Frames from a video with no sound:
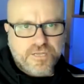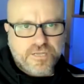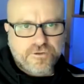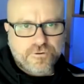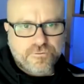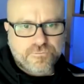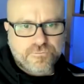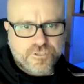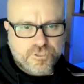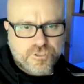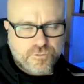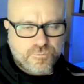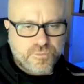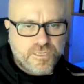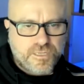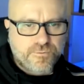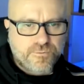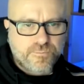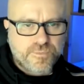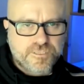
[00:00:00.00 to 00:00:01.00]
Your original
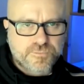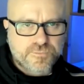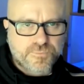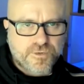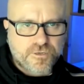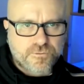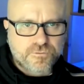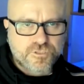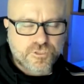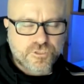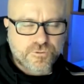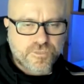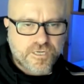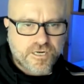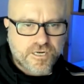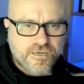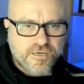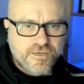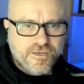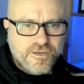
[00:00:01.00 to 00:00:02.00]
plan when we spoke was you were
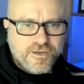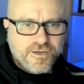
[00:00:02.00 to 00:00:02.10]
going to